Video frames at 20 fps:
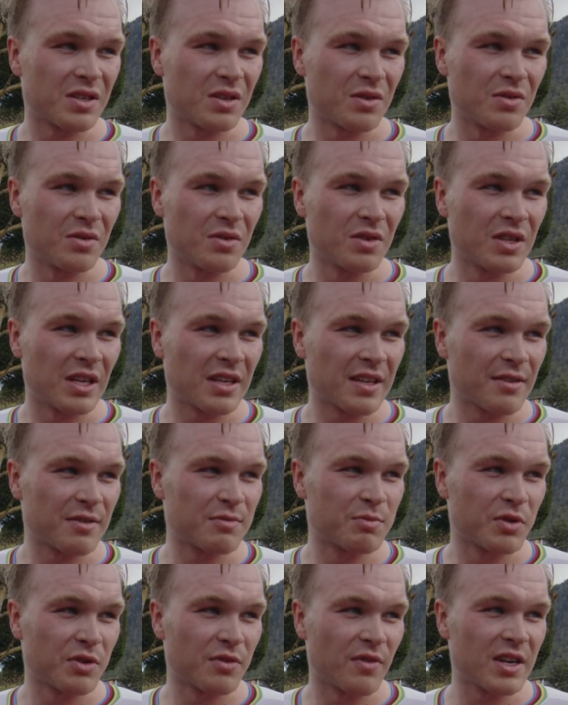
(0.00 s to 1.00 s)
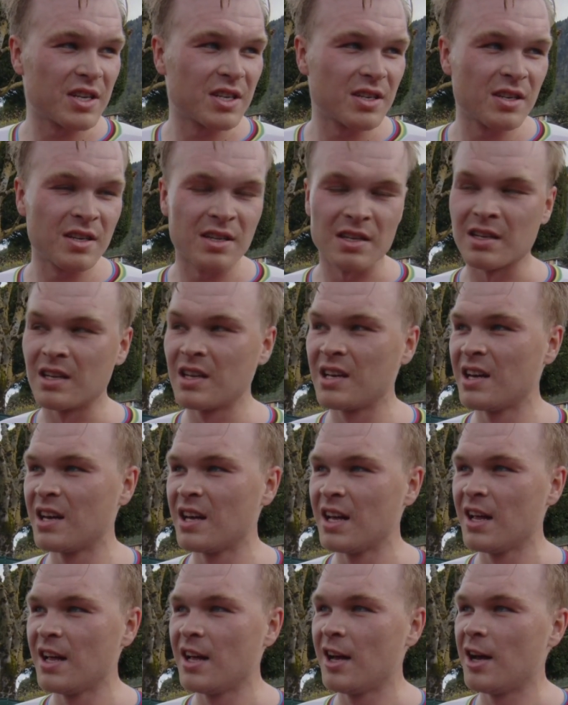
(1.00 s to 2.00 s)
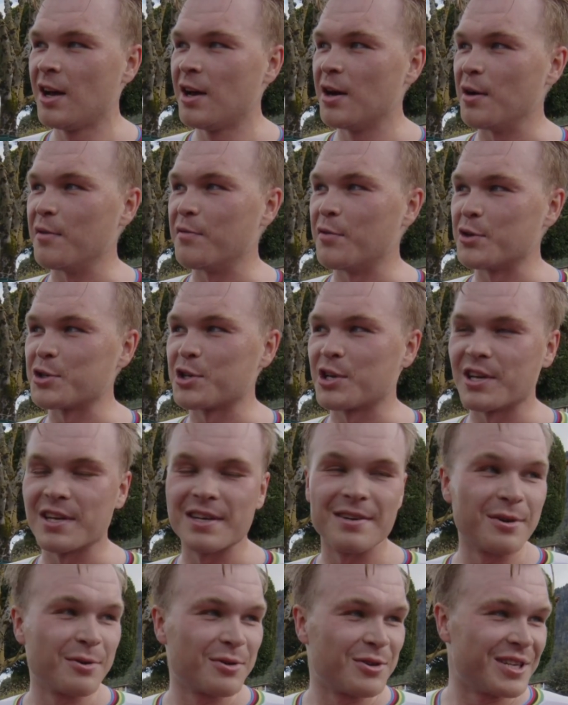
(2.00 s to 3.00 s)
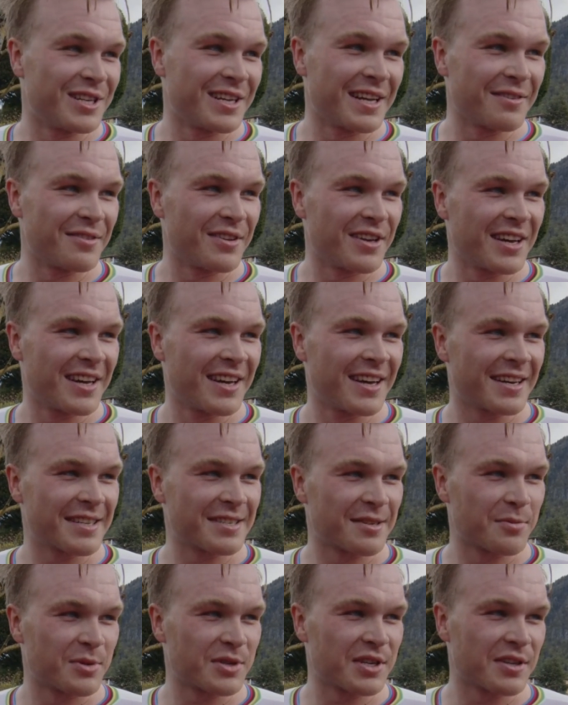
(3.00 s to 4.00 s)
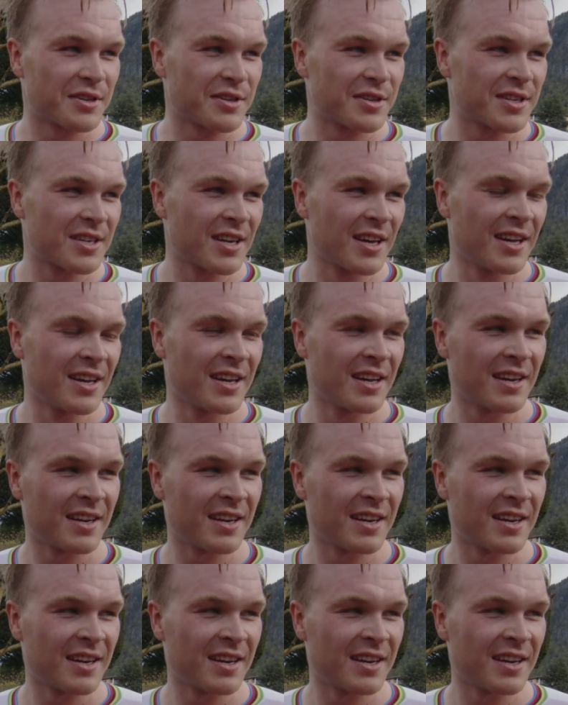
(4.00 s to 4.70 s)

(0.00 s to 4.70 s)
So that gives motivation and unfortunately I didn't have the extra percentage